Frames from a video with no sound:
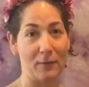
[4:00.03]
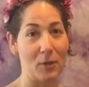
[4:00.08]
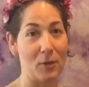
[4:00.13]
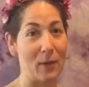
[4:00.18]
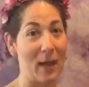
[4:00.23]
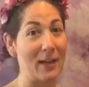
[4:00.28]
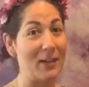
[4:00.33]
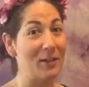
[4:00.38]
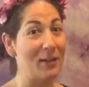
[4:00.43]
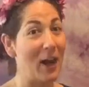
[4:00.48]
of you
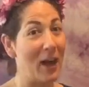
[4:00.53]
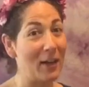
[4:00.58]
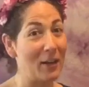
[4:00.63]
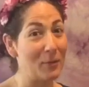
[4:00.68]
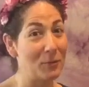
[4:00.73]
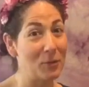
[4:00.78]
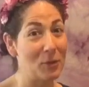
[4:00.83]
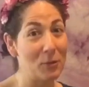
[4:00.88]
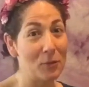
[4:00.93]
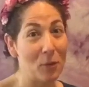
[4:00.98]
and you got
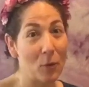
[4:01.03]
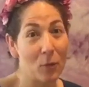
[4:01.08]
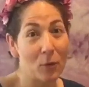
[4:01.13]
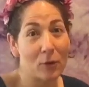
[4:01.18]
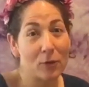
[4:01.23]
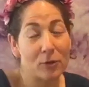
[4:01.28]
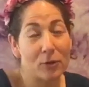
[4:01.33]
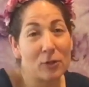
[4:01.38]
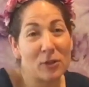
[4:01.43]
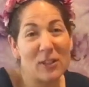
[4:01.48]
to do the
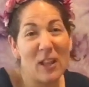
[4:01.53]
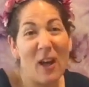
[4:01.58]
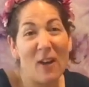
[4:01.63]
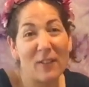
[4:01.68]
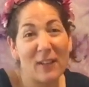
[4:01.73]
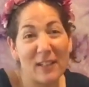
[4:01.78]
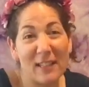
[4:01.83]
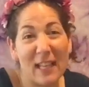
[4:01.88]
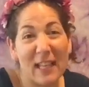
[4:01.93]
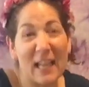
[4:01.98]
words
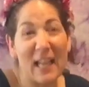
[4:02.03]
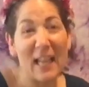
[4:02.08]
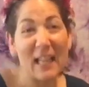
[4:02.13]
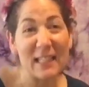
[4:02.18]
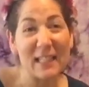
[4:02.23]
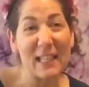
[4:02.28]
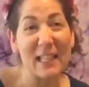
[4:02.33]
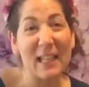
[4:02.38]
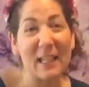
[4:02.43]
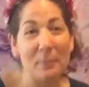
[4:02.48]
yourself because I
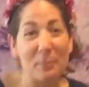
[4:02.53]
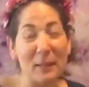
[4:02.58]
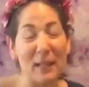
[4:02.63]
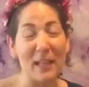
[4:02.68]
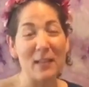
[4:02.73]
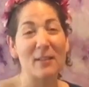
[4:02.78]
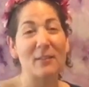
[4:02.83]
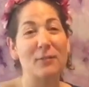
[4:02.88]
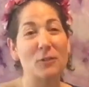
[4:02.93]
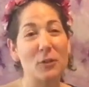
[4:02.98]
can't sing and
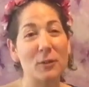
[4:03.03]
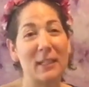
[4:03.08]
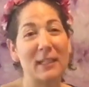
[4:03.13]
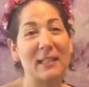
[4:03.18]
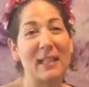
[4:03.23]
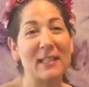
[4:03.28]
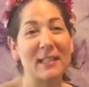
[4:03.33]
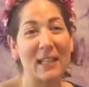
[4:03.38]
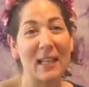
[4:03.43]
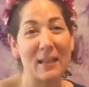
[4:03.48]
play the flute
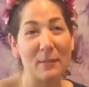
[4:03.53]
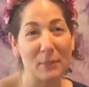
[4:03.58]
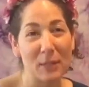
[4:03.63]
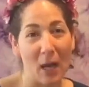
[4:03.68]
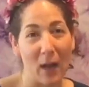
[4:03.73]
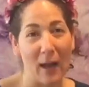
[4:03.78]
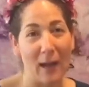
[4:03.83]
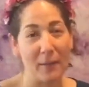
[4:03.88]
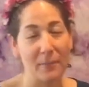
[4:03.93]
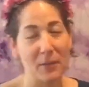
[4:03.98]
at the same
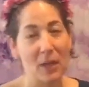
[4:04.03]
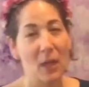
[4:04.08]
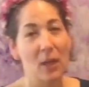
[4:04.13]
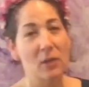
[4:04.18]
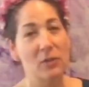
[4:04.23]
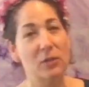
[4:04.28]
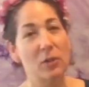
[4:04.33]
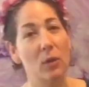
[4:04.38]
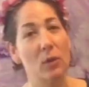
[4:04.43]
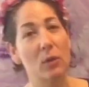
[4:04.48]
time.
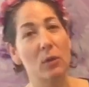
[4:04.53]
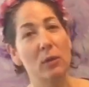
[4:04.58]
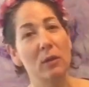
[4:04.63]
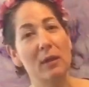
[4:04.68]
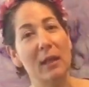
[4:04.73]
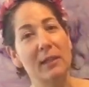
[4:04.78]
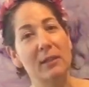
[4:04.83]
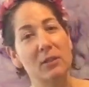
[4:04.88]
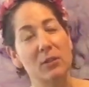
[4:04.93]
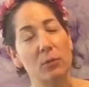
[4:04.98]
So
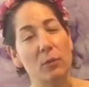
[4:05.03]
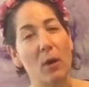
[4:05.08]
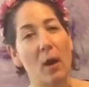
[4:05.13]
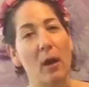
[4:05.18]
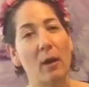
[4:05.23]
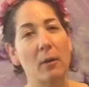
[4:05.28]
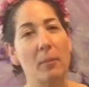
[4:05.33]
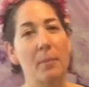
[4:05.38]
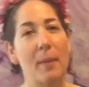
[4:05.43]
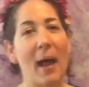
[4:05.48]
let's
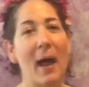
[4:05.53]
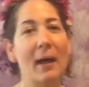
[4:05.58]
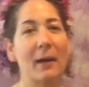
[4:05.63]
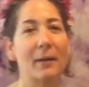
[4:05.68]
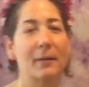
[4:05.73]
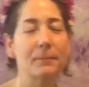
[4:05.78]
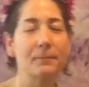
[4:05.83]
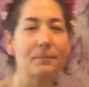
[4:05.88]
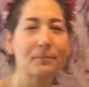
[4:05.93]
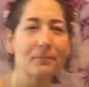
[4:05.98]
rock
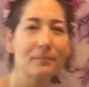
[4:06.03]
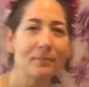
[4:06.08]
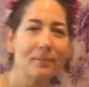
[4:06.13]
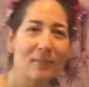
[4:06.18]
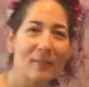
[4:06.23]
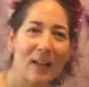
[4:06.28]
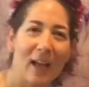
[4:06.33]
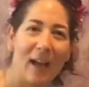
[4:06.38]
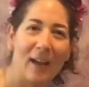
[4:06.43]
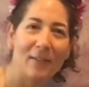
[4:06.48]
back
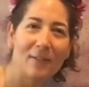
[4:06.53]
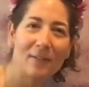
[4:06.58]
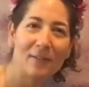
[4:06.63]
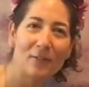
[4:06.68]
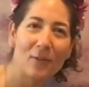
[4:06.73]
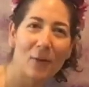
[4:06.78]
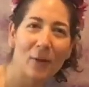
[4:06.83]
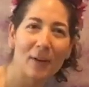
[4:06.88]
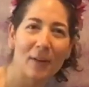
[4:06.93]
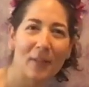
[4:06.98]
and
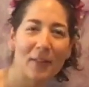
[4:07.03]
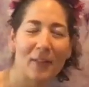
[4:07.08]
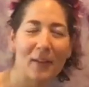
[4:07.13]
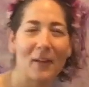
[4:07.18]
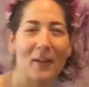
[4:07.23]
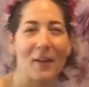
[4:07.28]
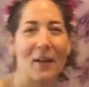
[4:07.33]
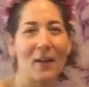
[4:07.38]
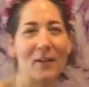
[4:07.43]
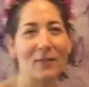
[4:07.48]
forth
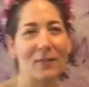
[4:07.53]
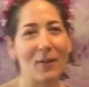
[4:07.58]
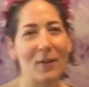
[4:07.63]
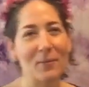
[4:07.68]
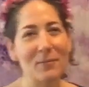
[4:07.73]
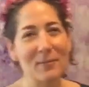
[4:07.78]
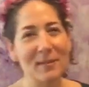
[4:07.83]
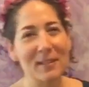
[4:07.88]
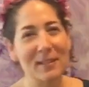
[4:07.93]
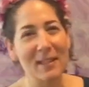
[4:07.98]

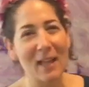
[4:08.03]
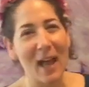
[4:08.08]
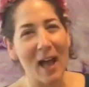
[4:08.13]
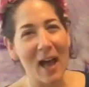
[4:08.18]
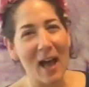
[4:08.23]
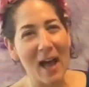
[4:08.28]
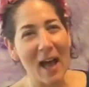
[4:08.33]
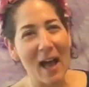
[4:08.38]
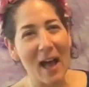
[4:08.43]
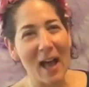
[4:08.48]
from
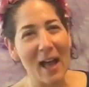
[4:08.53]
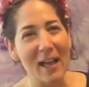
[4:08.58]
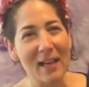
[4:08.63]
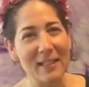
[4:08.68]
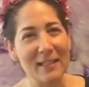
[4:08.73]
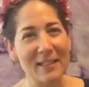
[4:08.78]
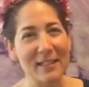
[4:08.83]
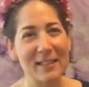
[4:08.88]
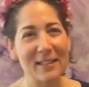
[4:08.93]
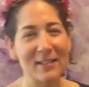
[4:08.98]

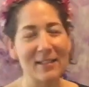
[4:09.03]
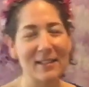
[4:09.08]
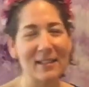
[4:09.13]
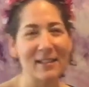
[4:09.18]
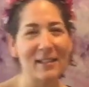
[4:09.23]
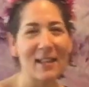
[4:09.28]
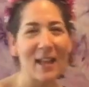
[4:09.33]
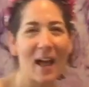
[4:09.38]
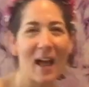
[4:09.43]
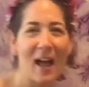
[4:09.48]
side to
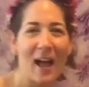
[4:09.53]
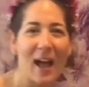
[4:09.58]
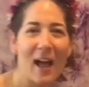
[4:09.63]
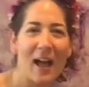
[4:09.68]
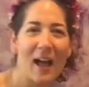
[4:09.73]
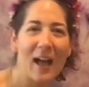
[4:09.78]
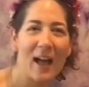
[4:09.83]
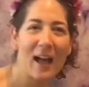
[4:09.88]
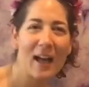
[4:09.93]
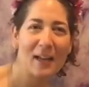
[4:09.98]

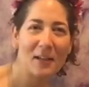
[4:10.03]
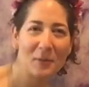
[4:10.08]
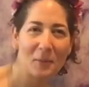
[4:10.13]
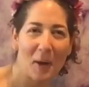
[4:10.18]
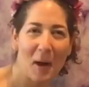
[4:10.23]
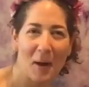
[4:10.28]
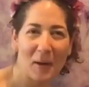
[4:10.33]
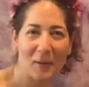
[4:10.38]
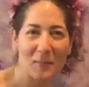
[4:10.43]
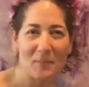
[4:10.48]
side,
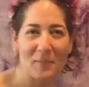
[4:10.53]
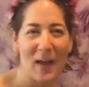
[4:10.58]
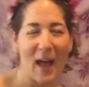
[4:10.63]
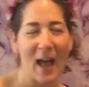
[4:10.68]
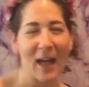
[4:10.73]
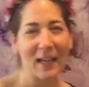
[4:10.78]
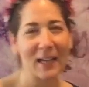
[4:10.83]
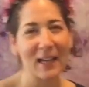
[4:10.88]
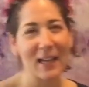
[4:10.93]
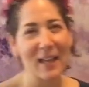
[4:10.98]
rock
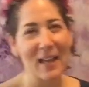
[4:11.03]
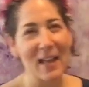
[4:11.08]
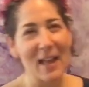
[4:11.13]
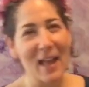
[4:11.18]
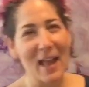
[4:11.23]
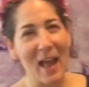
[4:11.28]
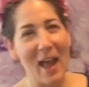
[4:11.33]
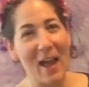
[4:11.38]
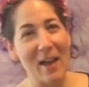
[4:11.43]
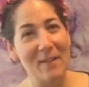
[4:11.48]
back
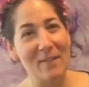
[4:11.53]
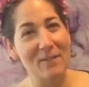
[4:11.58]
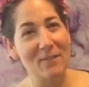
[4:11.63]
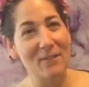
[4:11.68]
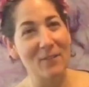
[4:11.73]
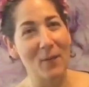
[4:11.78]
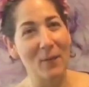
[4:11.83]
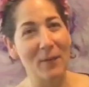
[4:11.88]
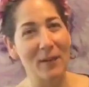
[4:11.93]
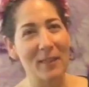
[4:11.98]
and
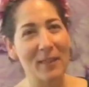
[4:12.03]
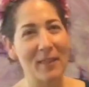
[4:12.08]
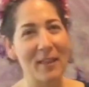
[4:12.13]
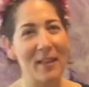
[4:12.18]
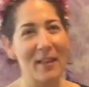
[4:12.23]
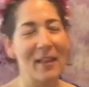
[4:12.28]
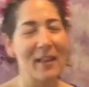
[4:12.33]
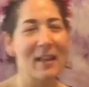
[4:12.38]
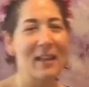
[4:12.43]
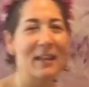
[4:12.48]
forth.
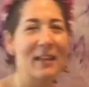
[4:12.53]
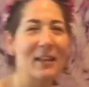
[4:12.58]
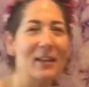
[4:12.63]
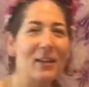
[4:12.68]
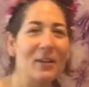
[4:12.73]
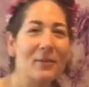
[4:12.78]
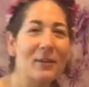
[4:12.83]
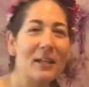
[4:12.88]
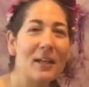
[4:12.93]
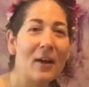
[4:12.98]

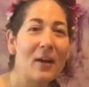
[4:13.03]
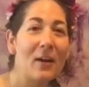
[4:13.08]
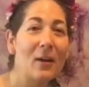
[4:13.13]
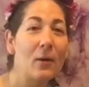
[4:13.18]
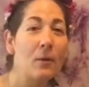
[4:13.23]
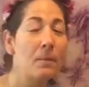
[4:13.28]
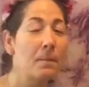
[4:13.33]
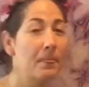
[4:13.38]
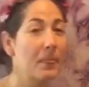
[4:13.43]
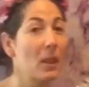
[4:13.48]
Here we
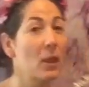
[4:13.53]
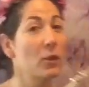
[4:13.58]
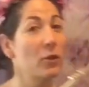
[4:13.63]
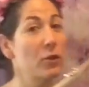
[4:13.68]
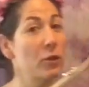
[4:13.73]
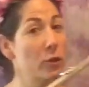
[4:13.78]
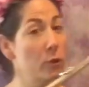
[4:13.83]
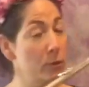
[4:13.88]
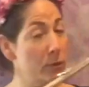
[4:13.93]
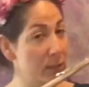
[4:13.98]
go.
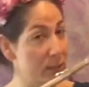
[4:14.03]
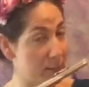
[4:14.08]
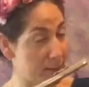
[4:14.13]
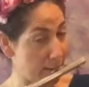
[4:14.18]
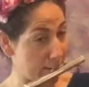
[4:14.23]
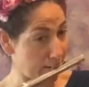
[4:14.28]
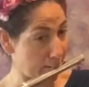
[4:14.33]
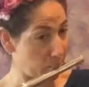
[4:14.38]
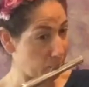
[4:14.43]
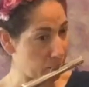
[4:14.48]
You
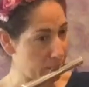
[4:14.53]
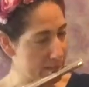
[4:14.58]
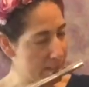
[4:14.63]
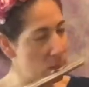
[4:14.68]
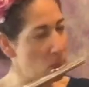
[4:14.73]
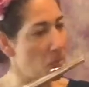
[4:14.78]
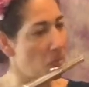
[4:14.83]
sing.